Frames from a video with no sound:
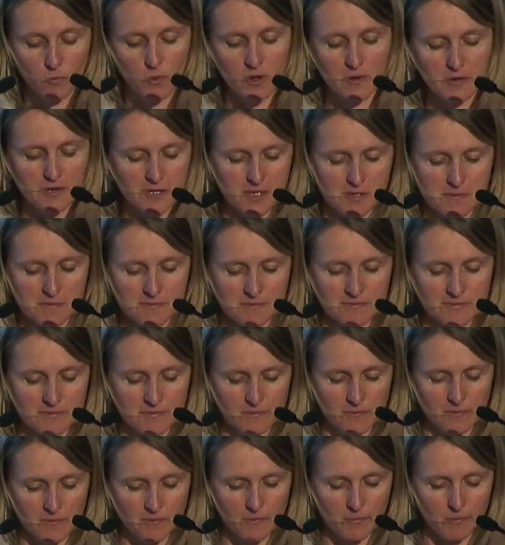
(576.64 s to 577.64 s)
welcome,
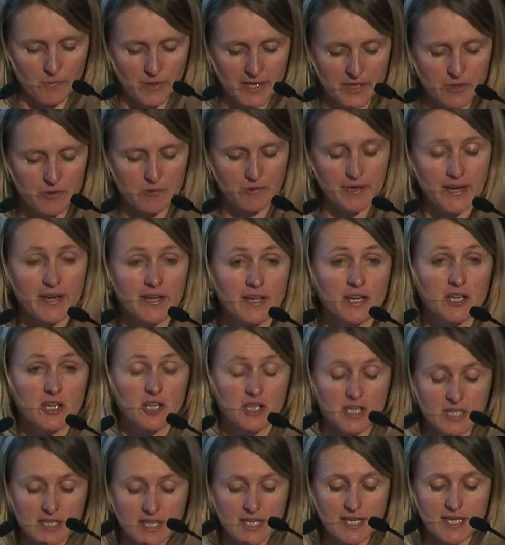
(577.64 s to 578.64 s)
we're creating a
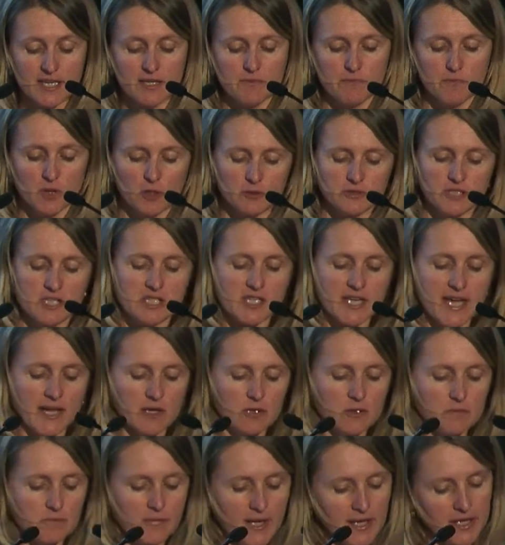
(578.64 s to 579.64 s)
unique
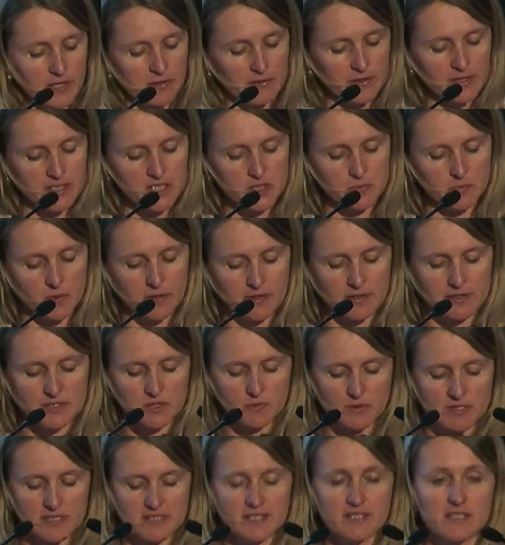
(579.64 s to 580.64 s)
multi-channel media experience
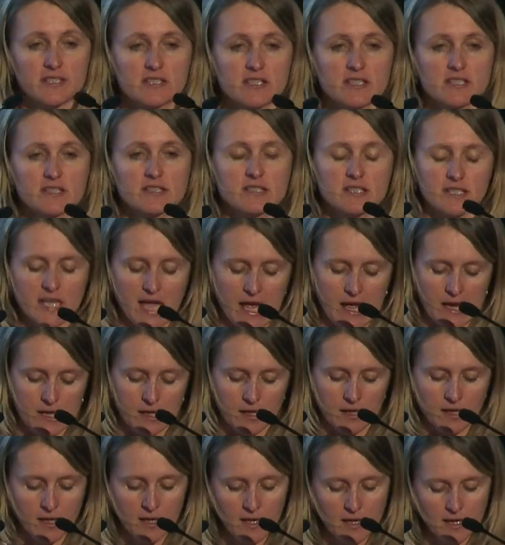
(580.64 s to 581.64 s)
where citizens
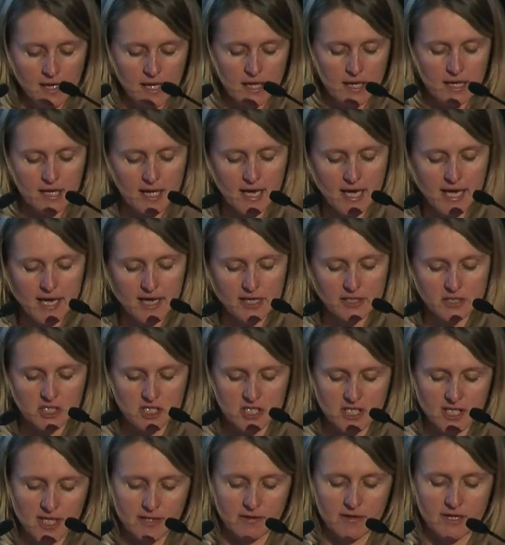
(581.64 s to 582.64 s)
can engage,
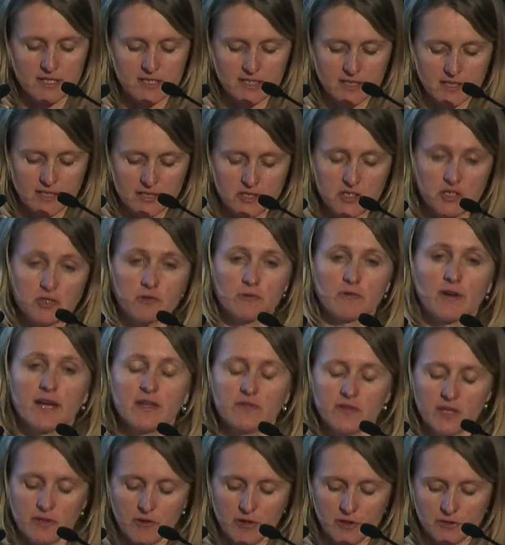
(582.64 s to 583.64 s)
share ideas,
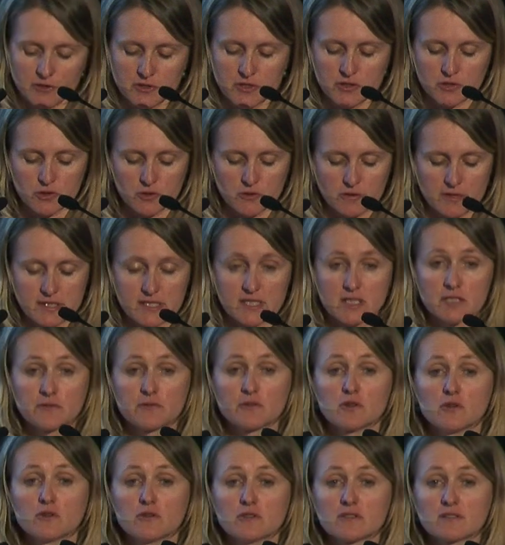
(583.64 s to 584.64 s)
create their own stories, and
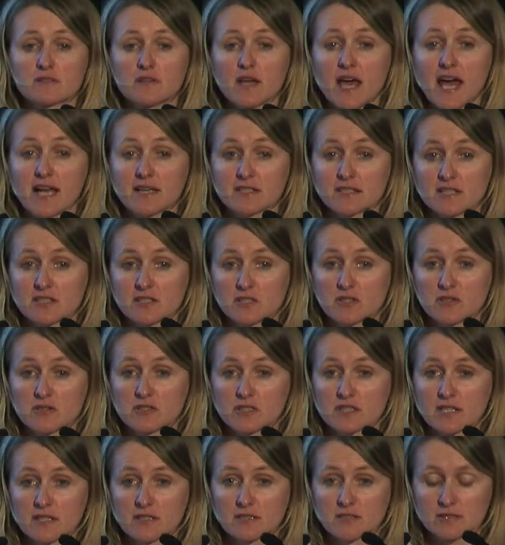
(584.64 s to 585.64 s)
of course, access
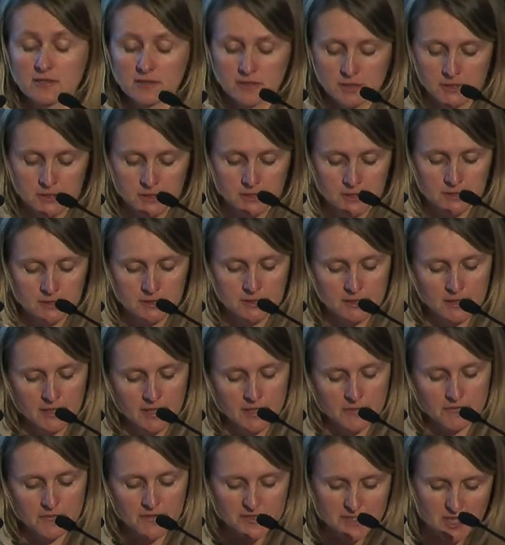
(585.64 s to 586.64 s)
content.
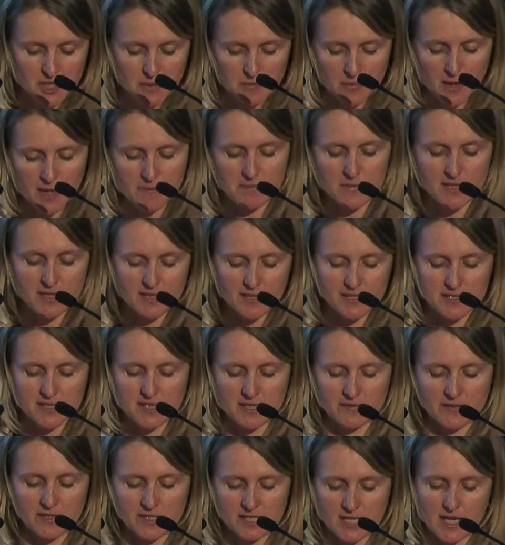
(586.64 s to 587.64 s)
Visited by millions
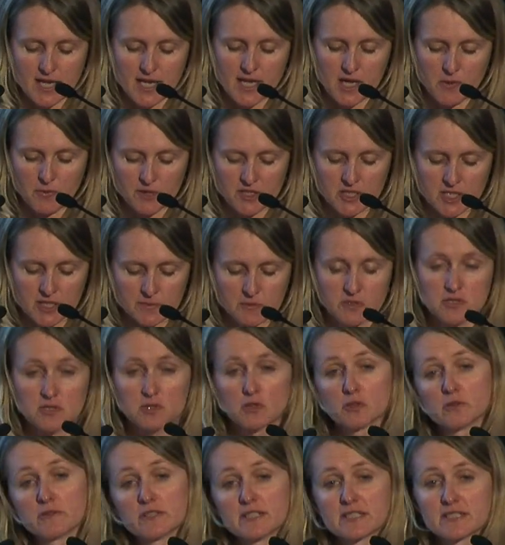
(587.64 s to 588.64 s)
every day, we ship
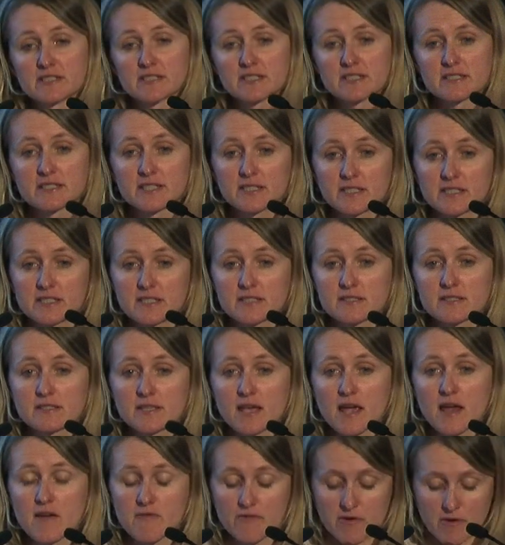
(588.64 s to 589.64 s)
stories to citizens
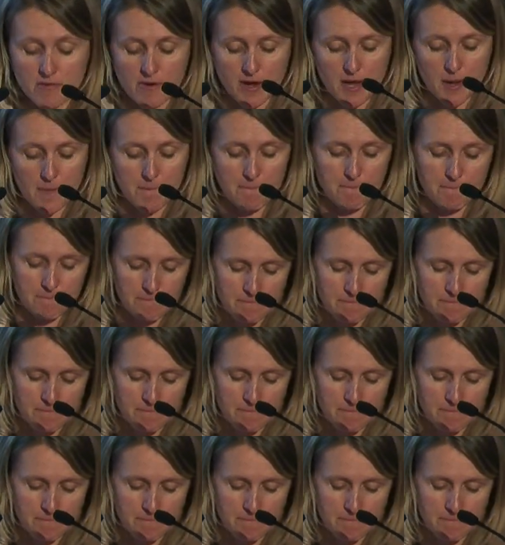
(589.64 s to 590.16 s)
everywhere.